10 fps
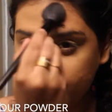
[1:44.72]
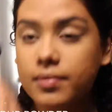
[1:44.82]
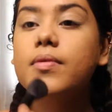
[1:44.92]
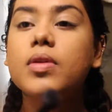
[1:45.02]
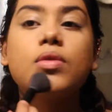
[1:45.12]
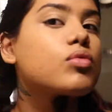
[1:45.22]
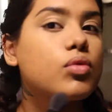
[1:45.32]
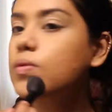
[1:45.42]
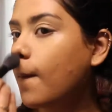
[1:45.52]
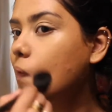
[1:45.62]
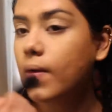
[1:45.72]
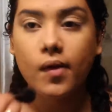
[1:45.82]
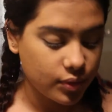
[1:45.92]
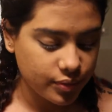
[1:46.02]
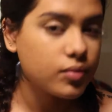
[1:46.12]
tapered
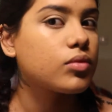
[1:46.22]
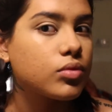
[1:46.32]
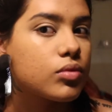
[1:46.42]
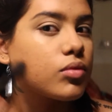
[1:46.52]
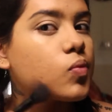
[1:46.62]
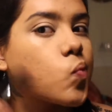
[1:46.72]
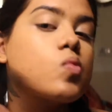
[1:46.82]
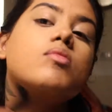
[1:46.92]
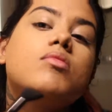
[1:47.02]
powder brush, I